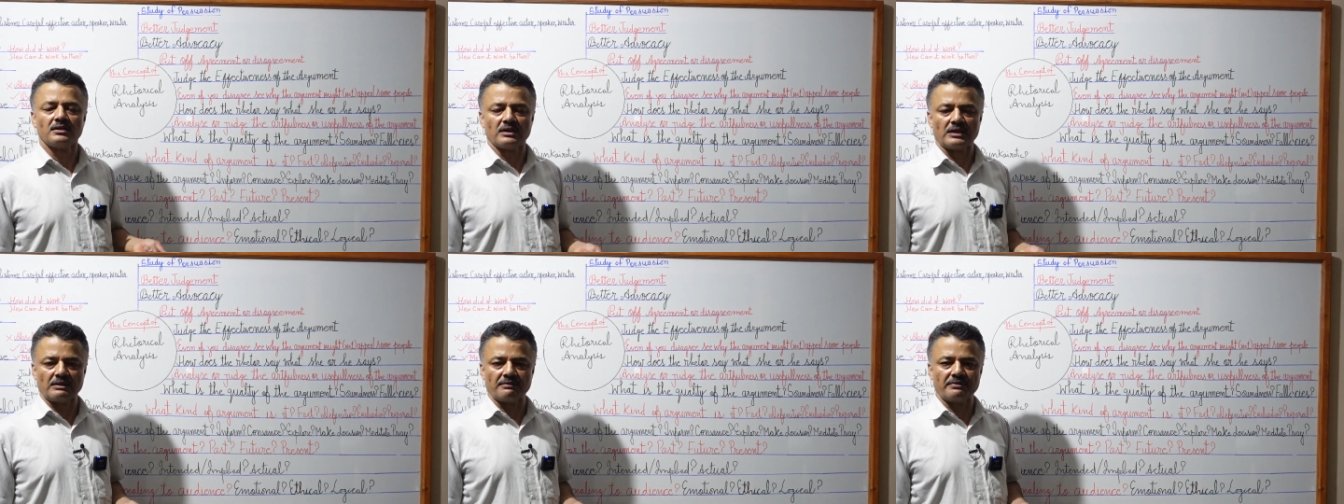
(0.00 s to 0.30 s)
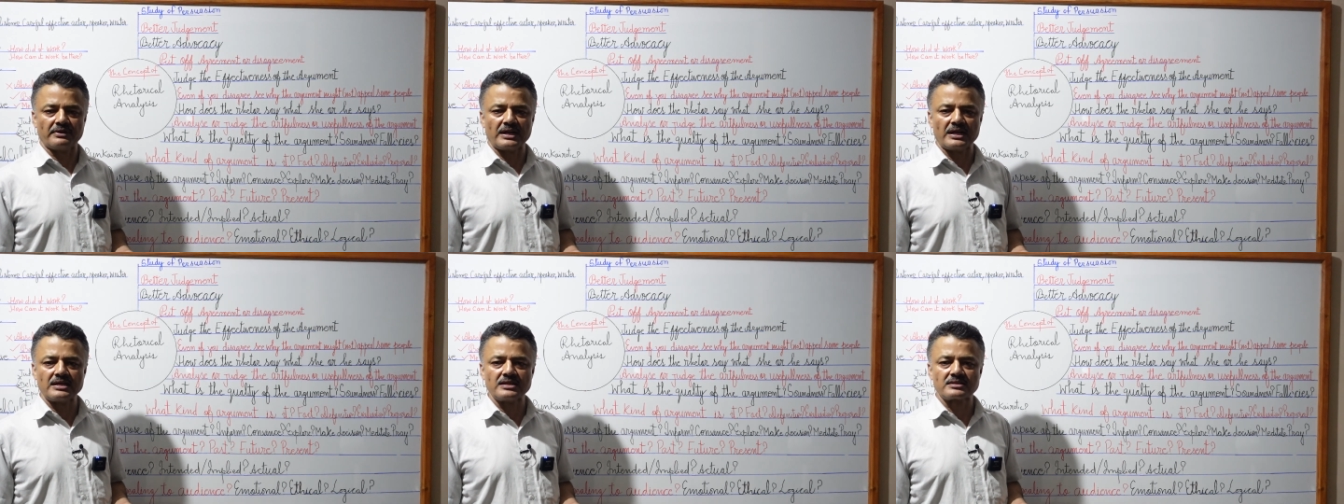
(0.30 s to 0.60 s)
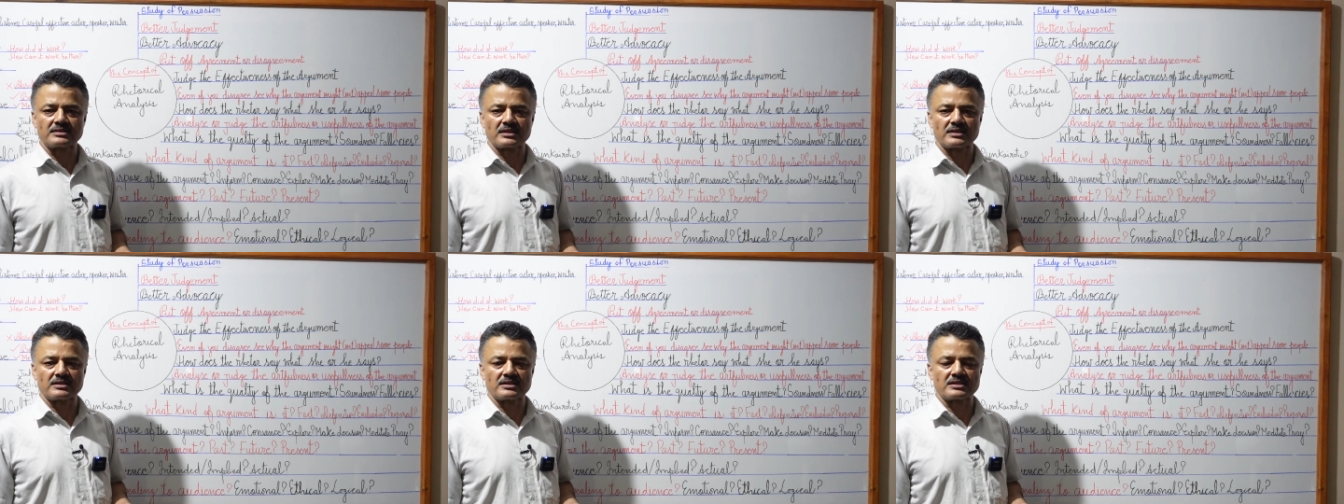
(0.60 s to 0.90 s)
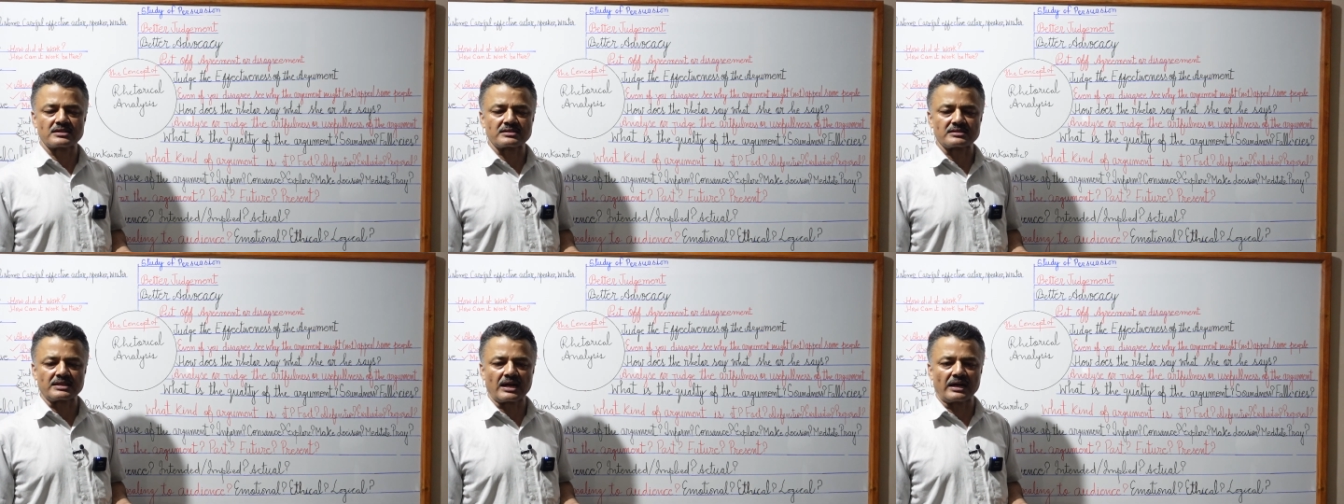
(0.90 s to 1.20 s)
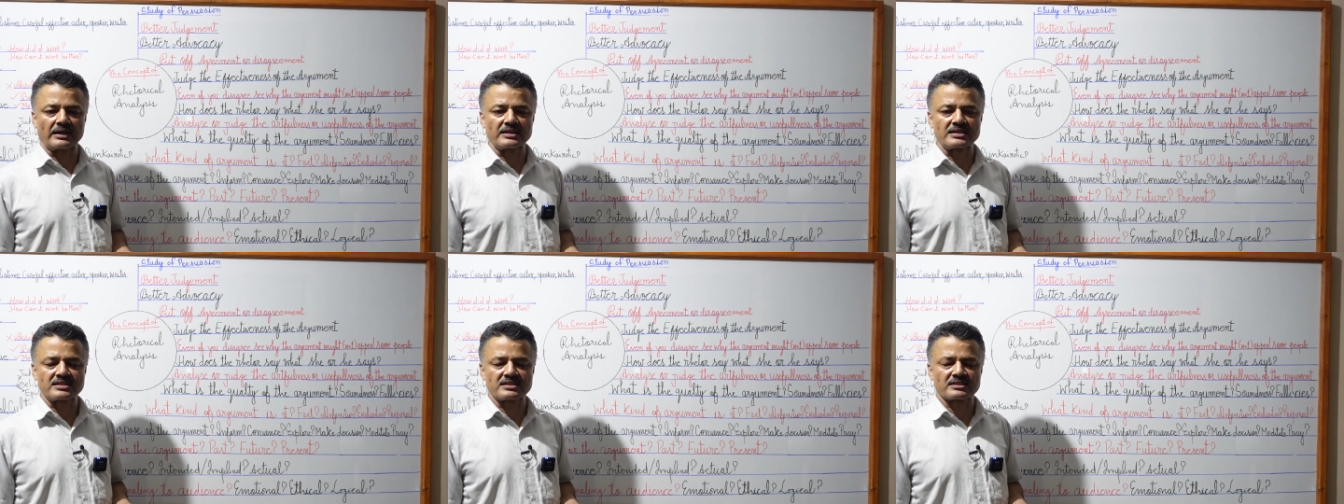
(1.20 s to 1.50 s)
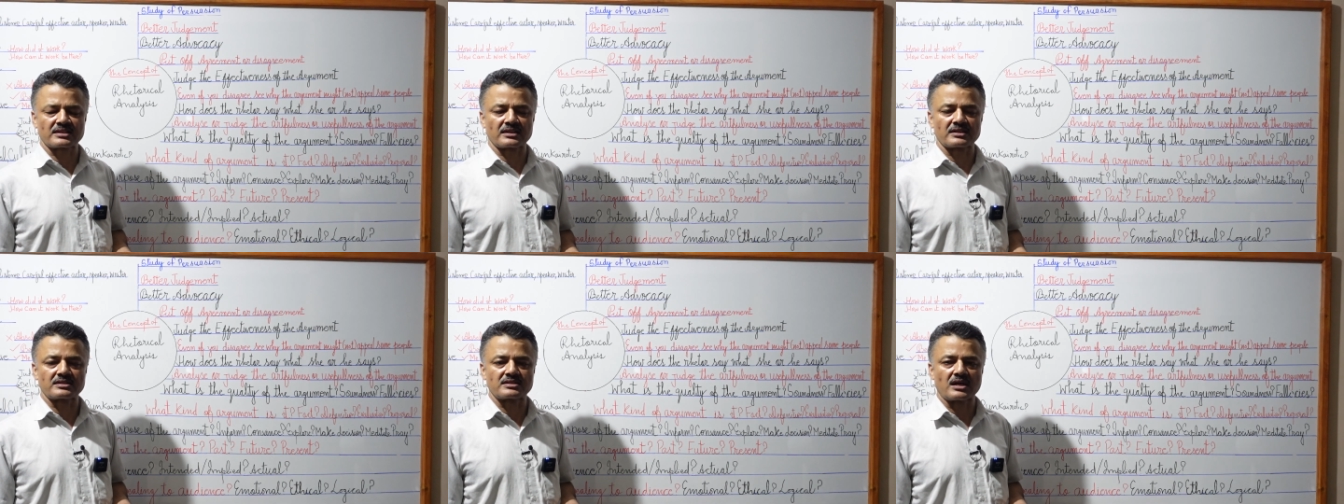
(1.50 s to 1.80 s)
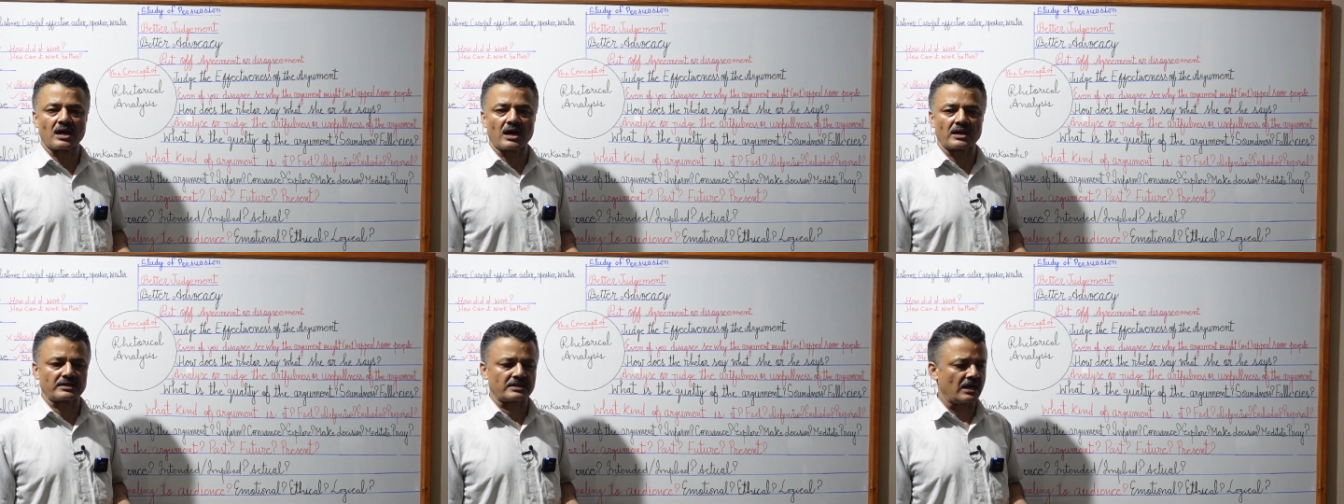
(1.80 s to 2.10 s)
evidences, statistics and
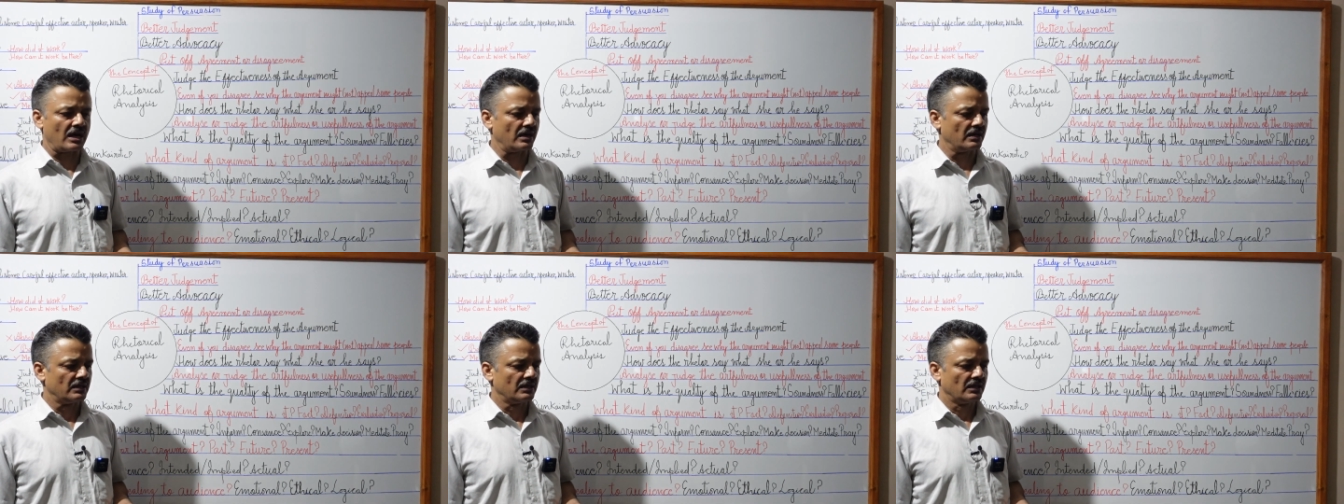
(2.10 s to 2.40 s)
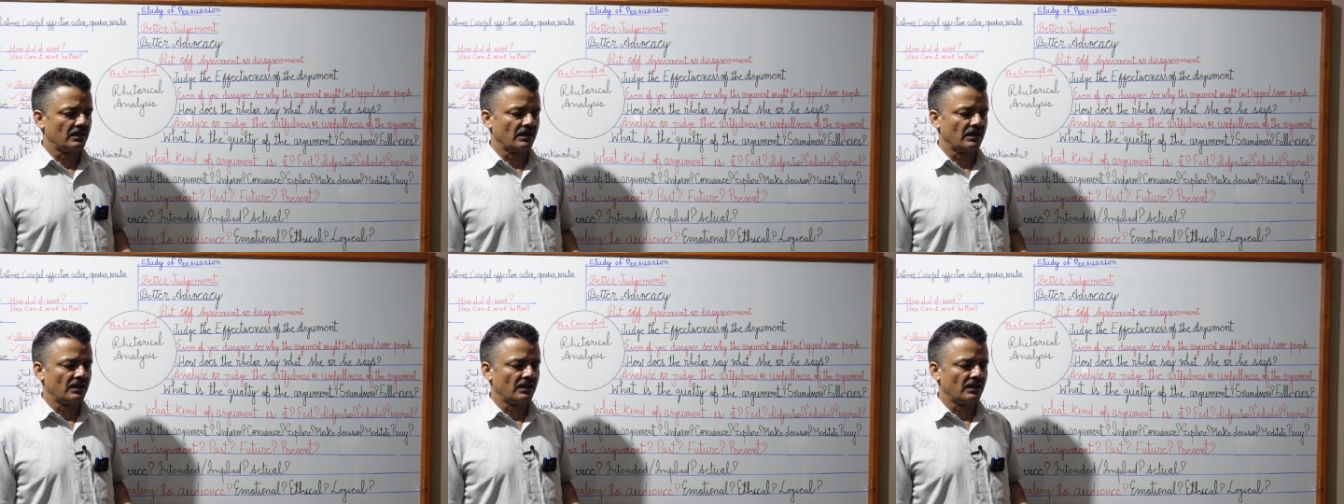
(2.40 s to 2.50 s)
data,